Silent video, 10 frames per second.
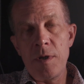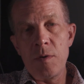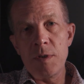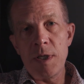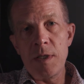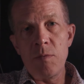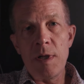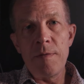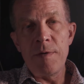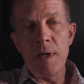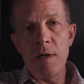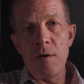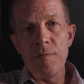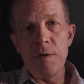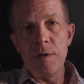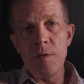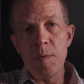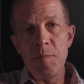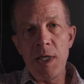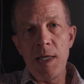you could say, the welfare of the
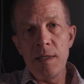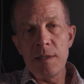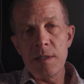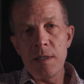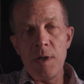human beings.